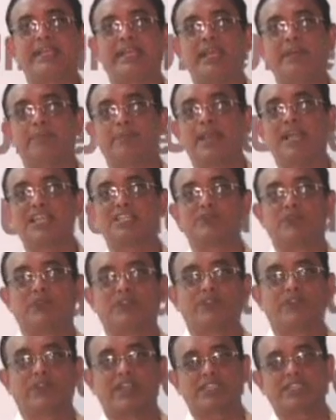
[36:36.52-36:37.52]
replaced
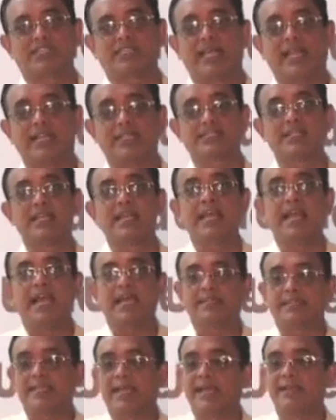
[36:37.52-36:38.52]
with fresh cells,
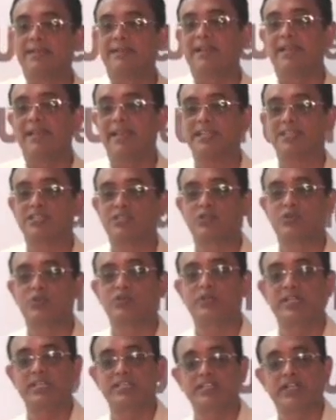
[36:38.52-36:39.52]
and that leads to
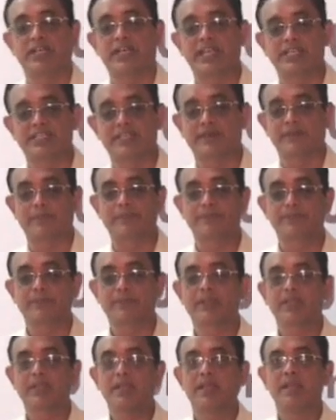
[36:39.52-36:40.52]
degeneration.
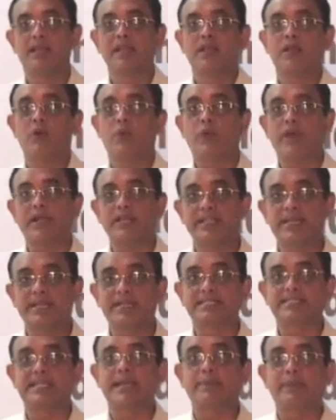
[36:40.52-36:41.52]
Why that
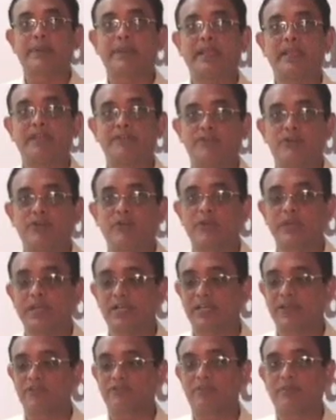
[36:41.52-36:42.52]
is happening? If you look at
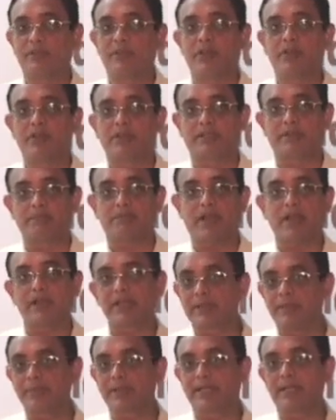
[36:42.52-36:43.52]
it from a
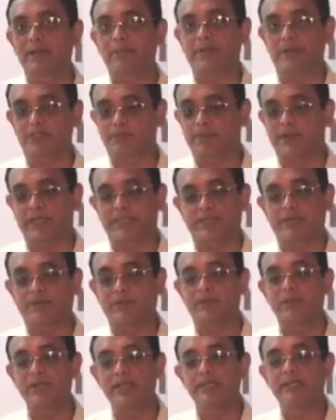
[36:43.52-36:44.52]
biochemical perspective,
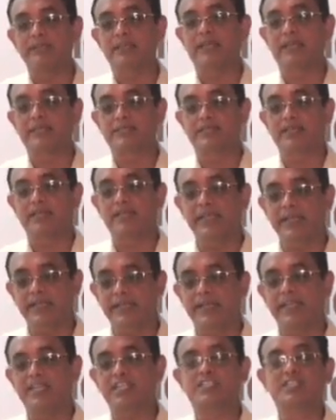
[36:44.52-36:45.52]
there is a
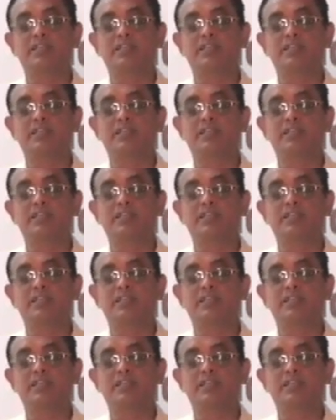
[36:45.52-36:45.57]
decreased